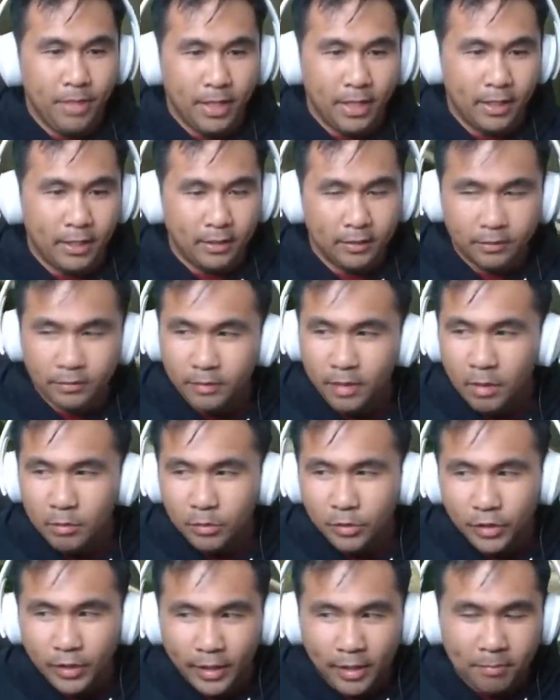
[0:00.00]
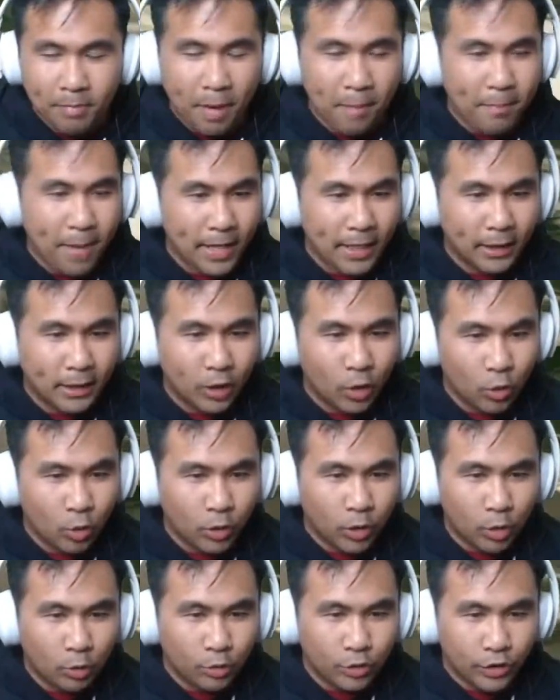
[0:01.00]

Man, I was trying to get my mic a little closer.